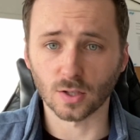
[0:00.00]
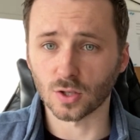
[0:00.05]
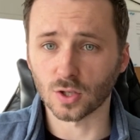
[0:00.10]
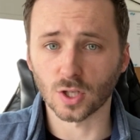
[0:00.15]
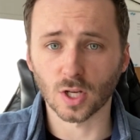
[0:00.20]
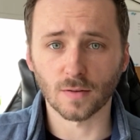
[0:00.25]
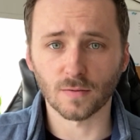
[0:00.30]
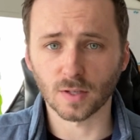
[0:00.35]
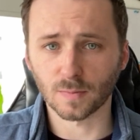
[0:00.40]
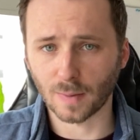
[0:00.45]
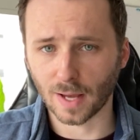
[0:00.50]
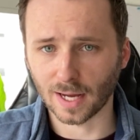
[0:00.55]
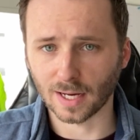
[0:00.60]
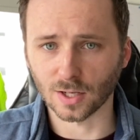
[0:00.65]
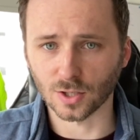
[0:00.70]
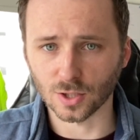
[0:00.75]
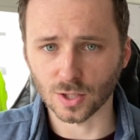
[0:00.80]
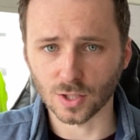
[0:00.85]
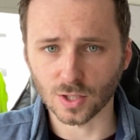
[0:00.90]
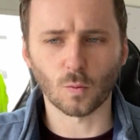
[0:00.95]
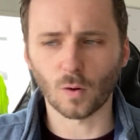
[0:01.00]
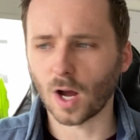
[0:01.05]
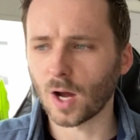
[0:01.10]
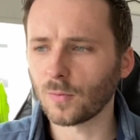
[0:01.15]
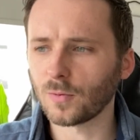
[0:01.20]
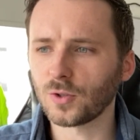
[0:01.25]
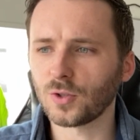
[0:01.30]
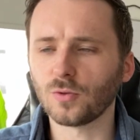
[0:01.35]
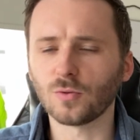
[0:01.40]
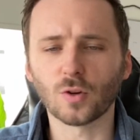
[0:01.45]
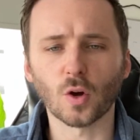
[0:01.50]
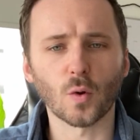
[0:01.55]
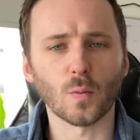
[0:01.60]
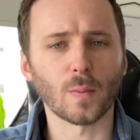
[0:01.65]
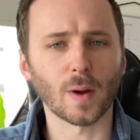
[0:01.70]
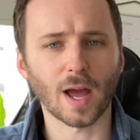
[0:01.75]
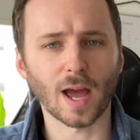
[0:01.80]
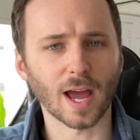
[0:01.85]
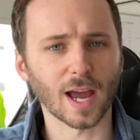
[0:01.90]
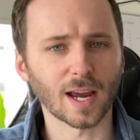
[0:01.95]
and service packages. Why would you go
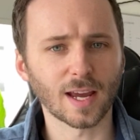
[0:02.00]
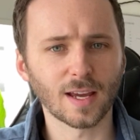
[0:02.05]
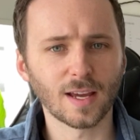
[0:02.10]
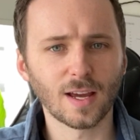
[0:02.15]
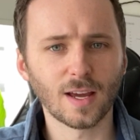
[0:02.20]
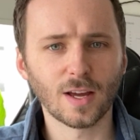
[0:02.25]
back?